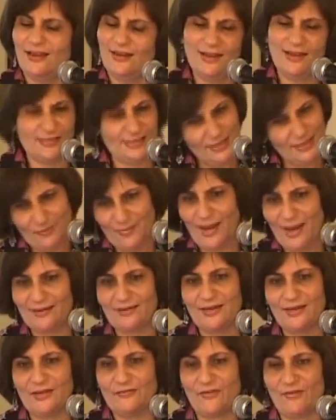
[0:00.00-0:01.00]
doesn't
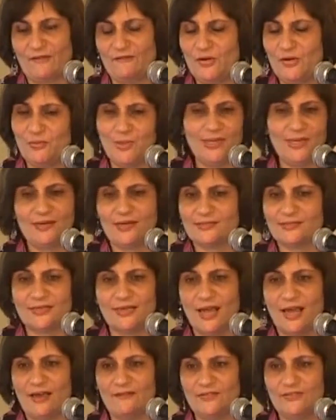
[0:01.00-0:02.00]
matter if everybody
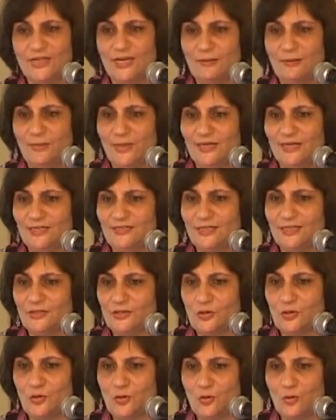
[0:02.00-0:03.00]
doesn't have the ability
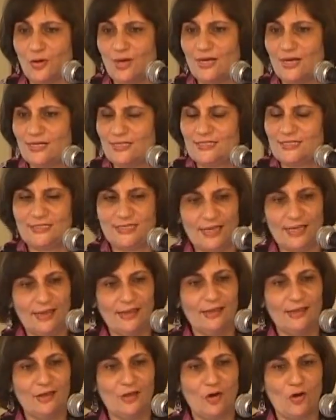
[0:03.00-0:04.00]
to
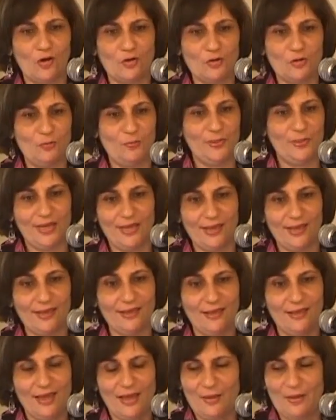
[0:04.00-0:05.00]
sing or to play,